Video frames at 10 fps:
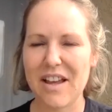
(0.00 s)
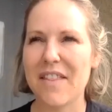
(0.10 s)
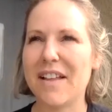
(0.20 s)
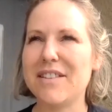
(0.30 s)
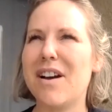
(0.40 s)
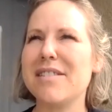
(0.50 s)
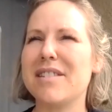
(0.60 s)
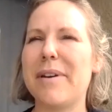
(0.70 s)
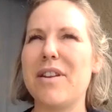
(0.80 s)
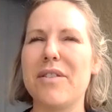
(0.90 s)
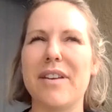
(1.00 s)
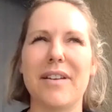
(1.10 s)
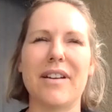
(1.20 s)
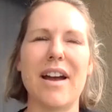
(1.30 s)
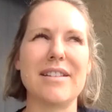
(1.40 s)
That's awesome. I know that,
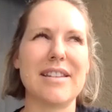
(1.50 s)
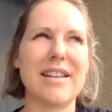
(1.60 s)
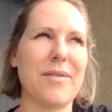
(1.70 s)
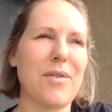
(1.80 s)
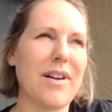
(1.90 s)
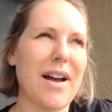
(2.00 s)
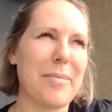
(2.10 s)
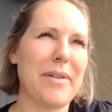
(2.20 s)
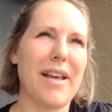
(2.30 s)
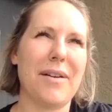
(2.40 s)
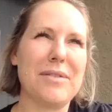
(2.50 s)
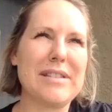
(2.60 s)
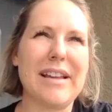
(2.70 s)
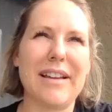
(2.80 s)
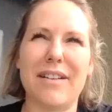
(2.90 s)
God, today I woke up and I was
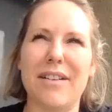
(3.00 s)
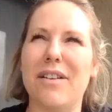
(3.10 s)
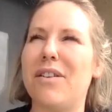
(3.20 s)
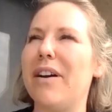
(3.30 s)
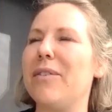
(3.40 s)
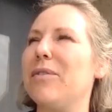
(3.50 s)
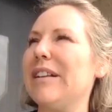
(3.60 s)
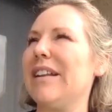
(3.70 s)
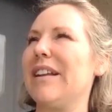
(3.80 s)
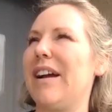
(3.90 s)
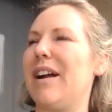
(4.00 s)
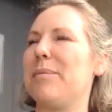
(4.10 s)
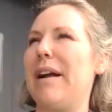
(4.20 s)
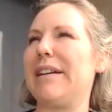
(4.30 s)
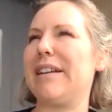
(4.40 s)
like, oh, I really need a
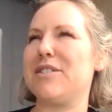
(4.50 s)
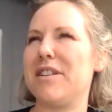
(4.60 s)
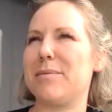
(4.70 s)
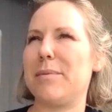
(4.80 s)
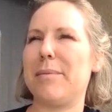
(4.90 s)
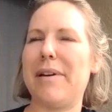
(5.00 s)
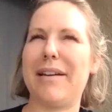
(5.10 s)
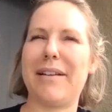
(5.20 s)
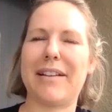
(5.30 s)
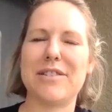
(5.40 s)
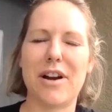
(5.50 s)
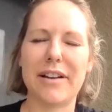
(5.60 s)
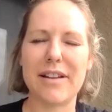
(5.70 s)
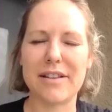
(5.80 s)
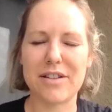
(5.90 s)
chiropractic adjustment. My, like, it's hard,
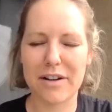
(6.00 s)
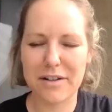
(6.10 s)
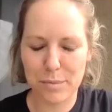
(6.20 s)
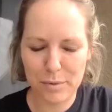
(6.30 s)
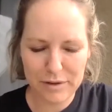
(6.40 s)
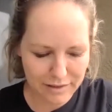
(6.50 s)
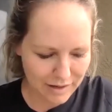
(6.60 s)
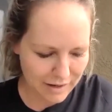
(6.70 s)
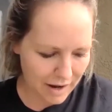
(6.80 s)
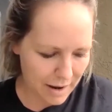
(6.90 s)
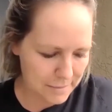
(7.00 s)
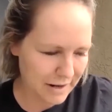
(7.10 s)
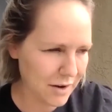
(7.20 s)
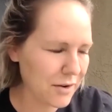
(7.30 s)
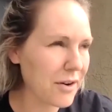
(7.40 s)
it's hard to breathe. I, I mean,
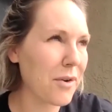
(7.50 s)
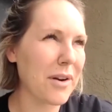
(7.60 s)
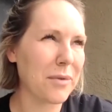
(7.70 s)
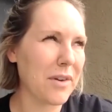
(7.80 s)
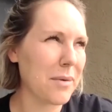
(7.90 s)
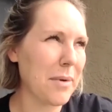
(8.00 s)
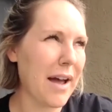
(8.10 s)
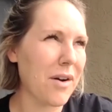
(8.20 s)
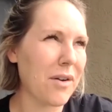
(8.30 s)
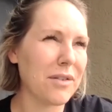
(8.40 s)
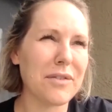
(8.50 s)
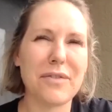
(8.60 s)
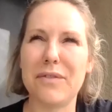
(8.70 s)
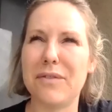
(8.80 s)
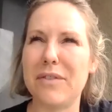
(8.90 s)
I don't know what a rib out
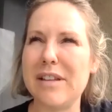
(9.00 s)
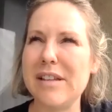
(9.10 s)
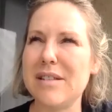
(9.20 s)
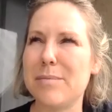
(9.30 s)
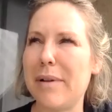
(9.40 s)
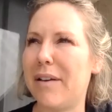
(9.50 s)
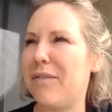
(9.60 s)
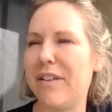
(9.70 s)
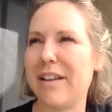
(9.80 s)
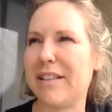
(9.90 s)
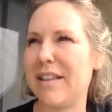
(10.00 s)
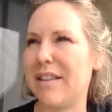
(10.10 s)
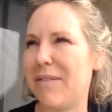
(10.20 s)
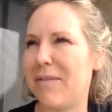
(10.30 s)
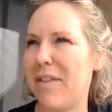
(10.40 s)
is, but I feel like
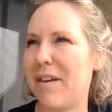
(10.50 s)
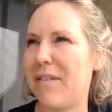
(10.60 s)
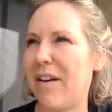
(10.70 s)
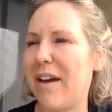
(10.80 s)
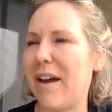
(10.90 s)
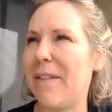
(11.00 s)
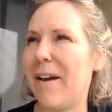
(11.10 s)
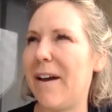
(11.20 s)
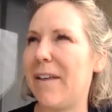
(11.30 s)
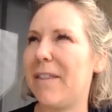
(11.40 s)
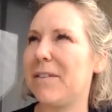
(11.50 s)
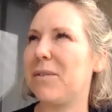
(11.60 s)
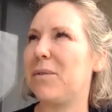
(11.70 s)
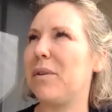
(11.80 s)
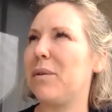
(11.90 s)
if, if I had that, this
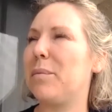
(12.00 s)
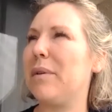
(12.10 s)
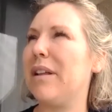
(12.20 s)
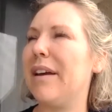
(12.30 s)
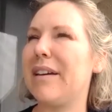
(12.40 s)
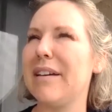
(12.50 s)
is what it would be like.